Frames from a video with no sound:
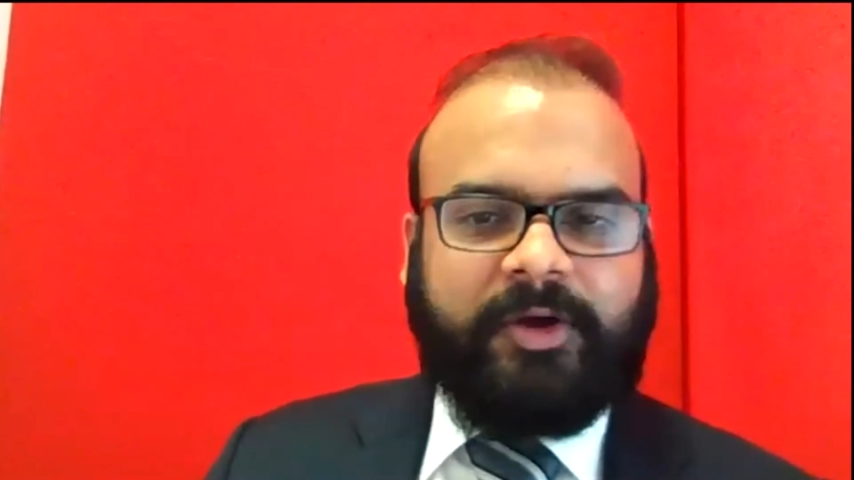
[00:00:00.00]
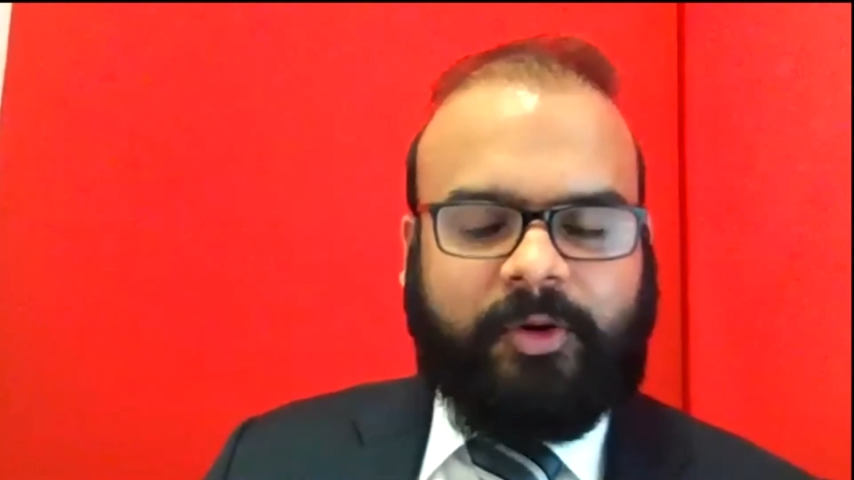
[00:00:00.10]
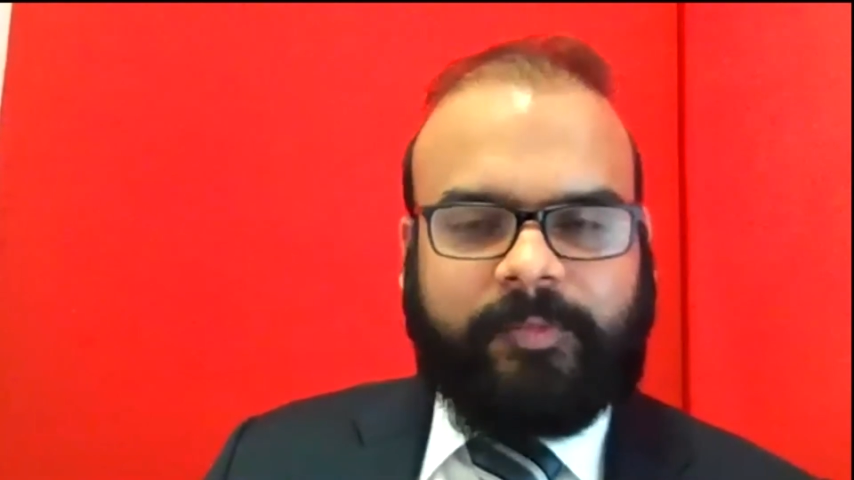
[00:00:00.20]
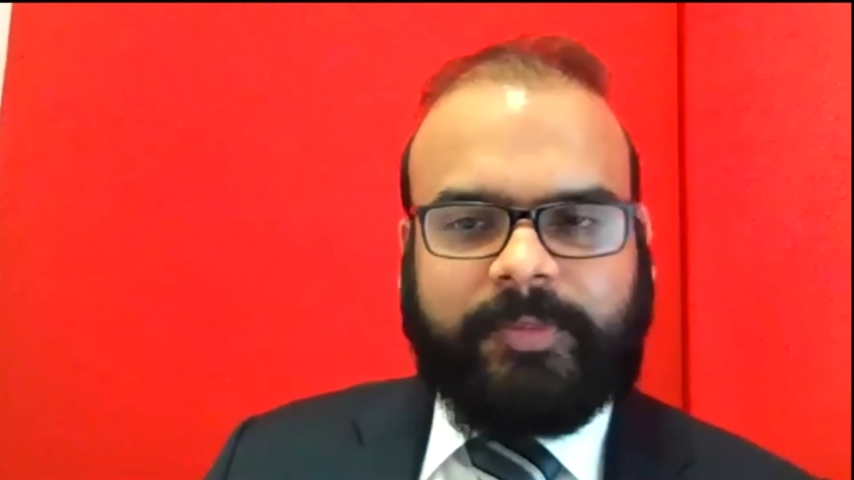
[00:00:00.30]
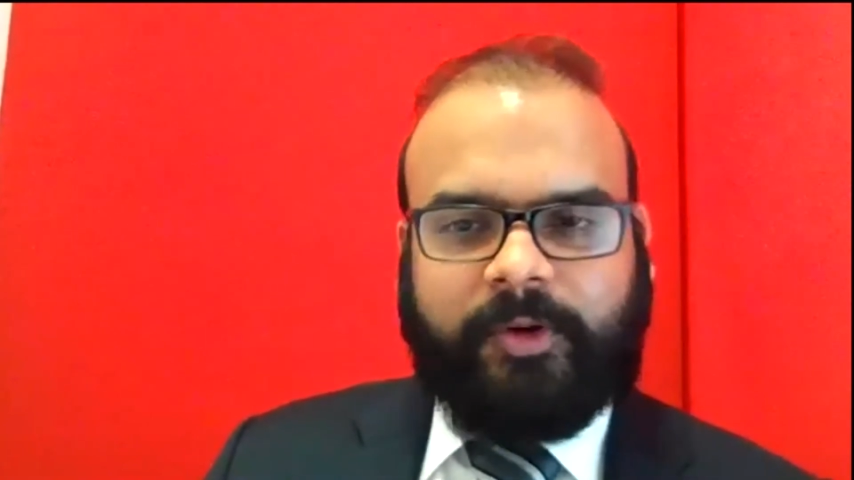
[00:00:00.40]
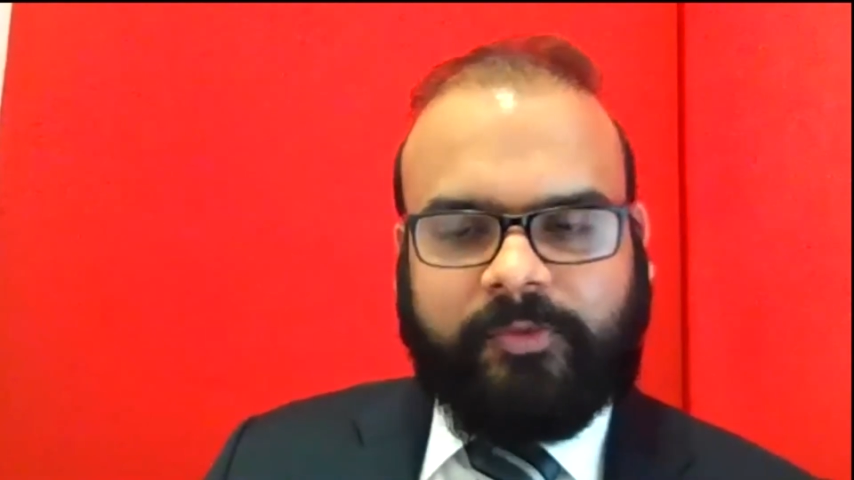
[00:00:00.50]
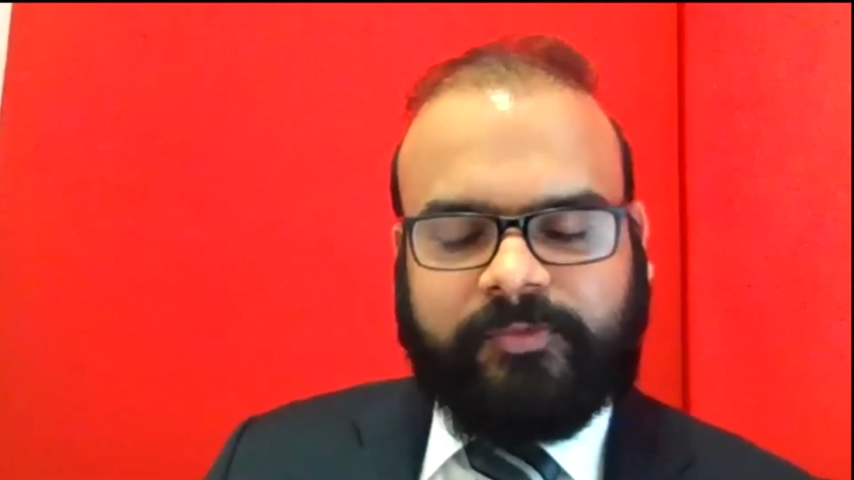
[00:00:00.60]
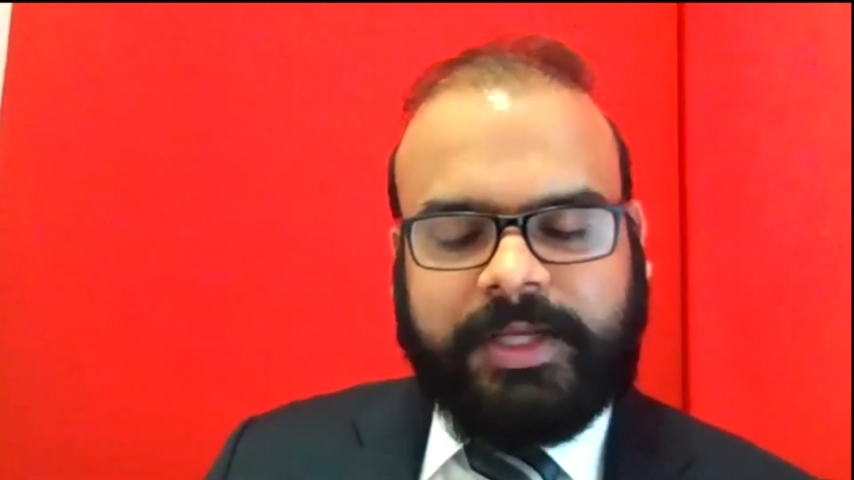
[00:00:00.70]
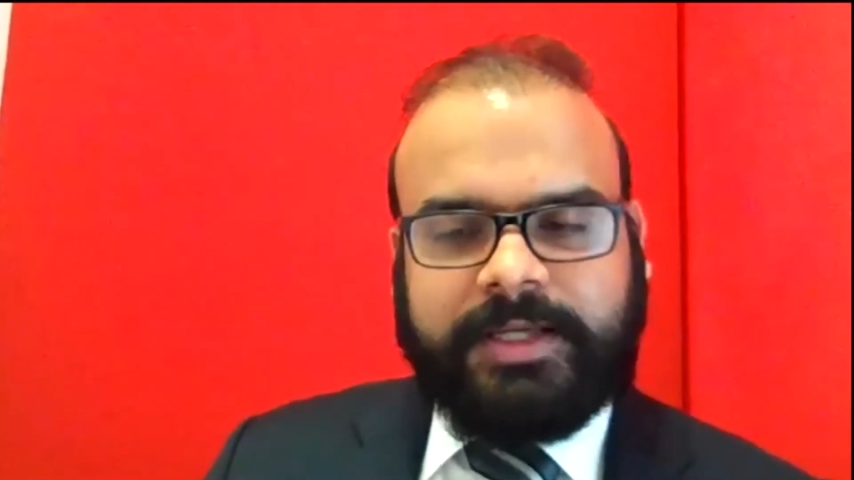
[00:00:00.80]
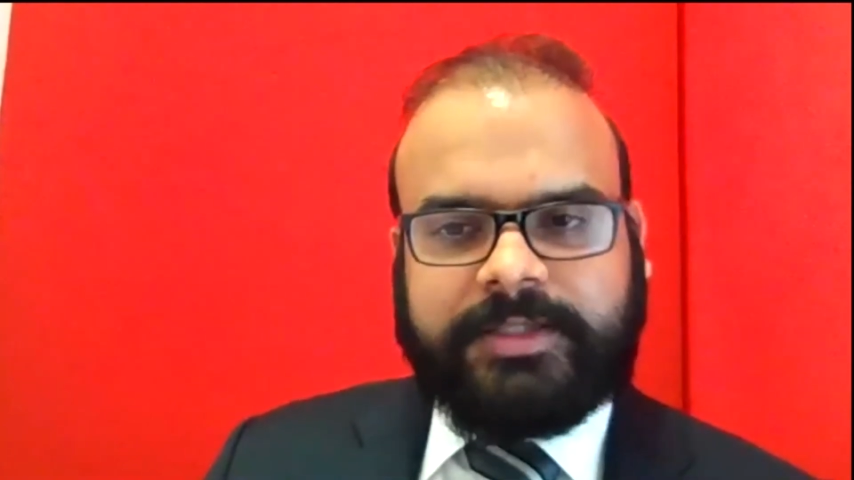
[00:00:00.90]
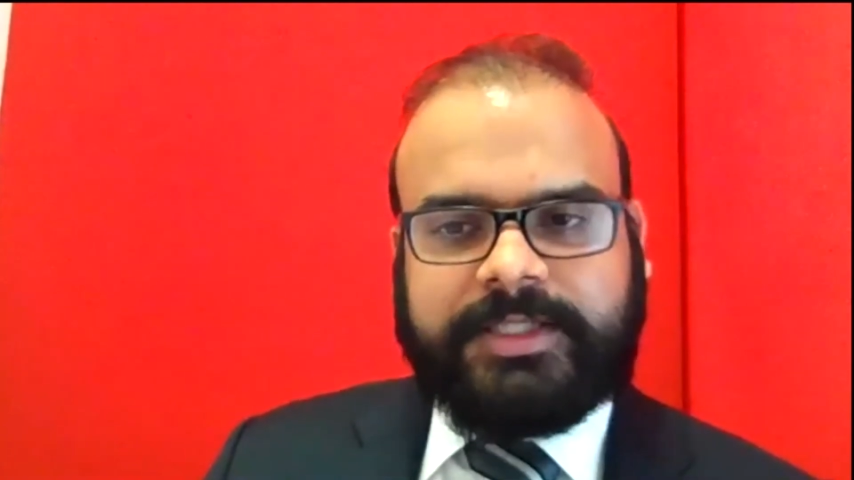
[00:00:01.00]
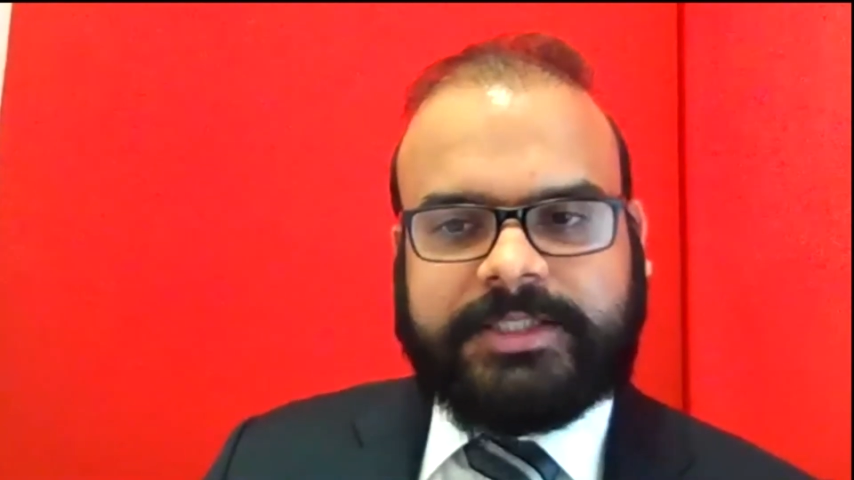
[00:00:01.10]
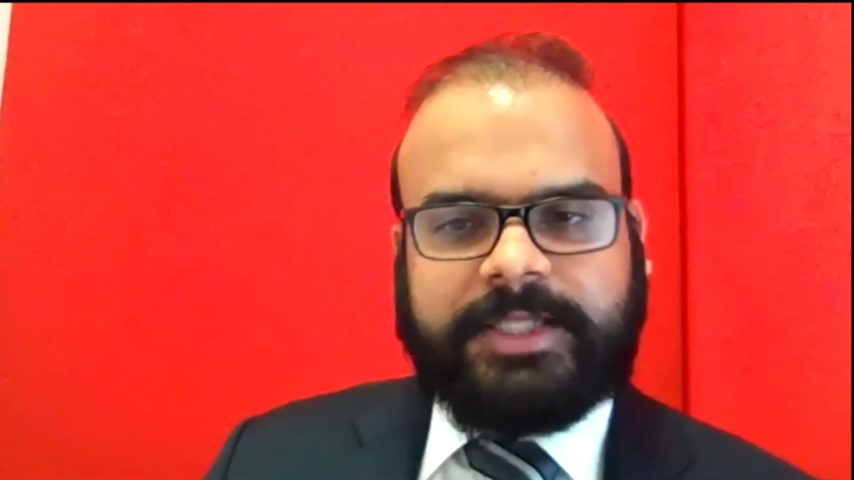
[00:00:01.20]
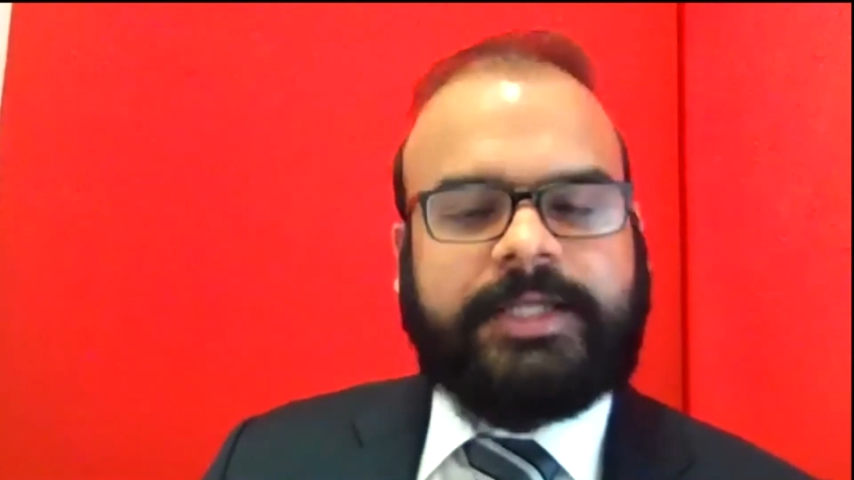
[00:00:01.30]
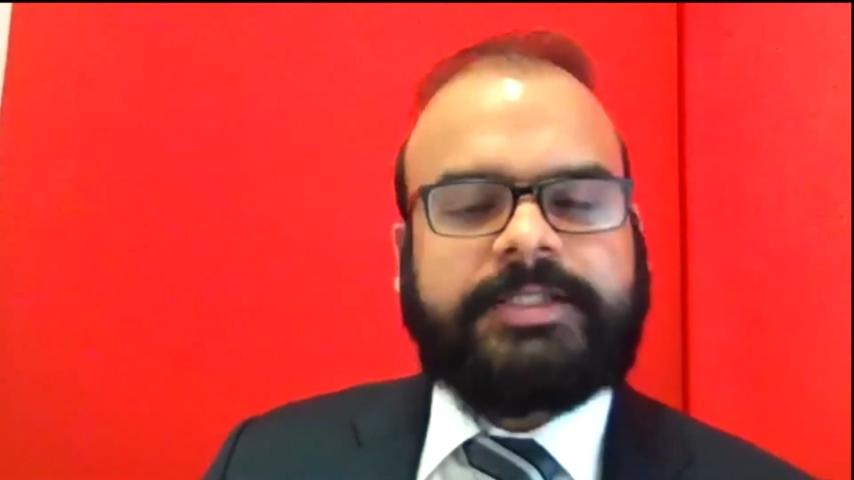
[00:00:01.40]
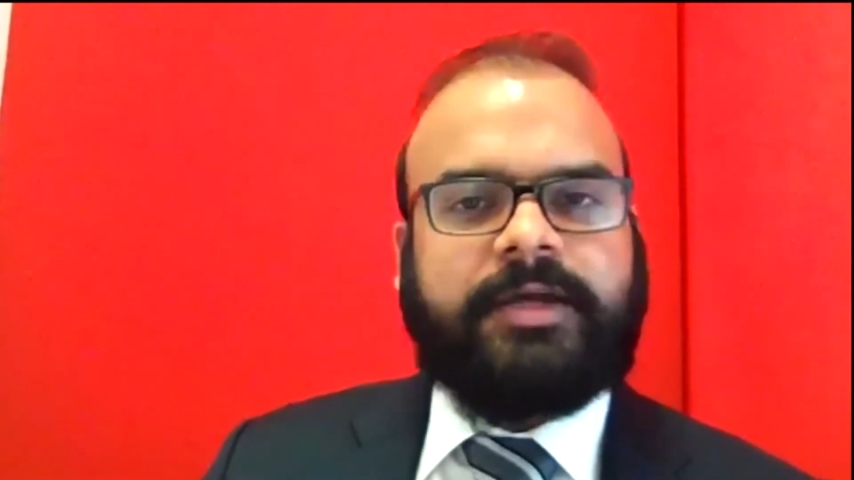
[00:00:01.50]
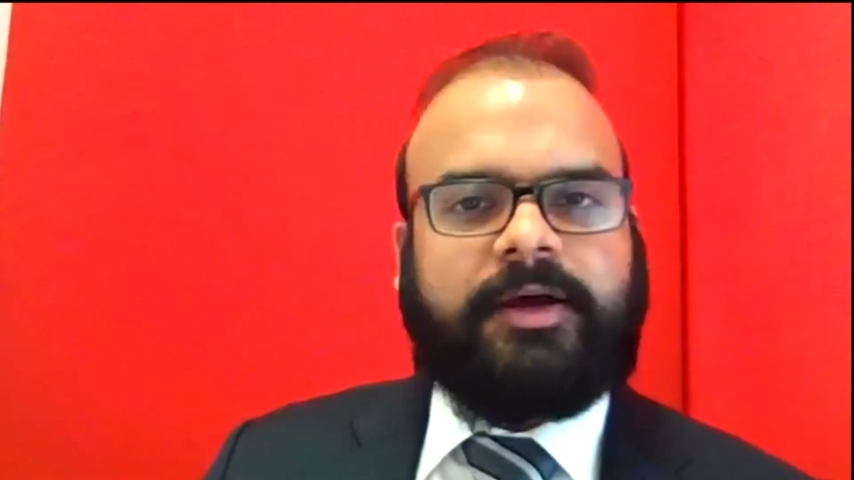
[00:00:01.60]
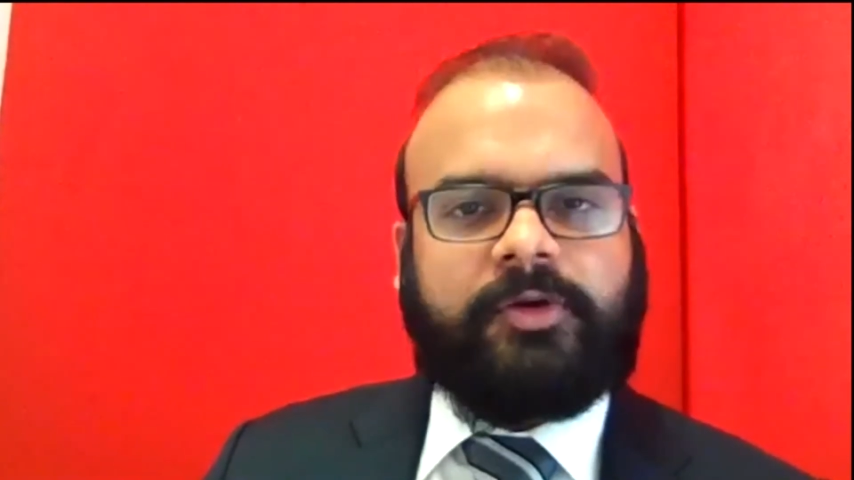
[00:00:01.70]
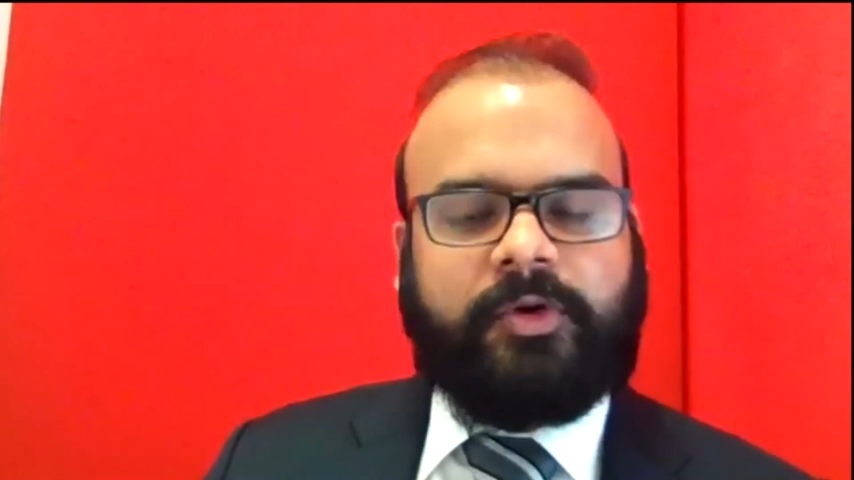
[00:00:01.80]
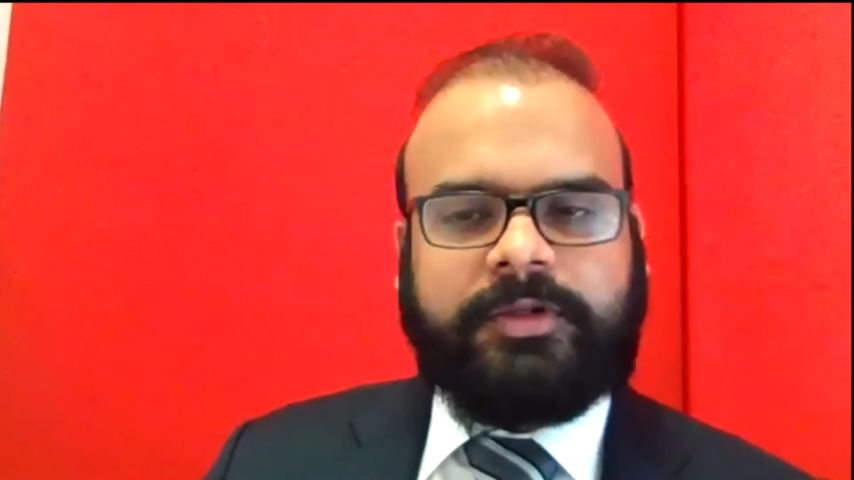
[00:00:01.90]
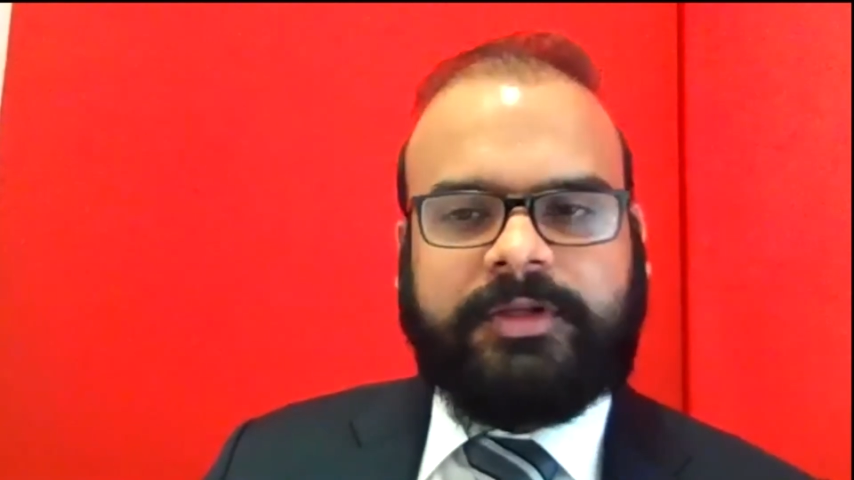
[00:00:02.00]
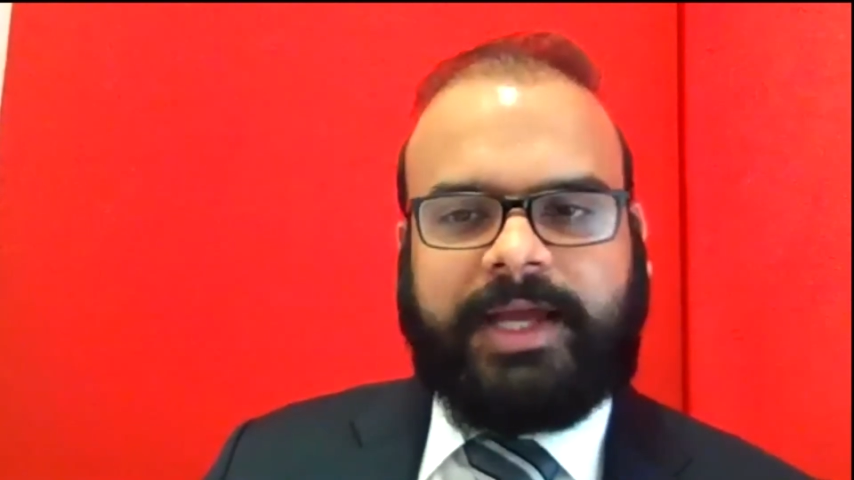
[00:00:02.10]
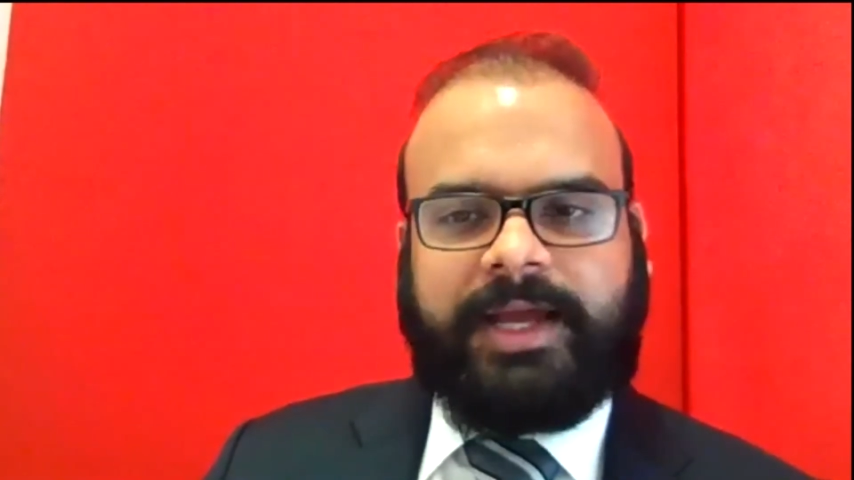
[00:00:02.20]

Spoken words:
hopefully these signs are good,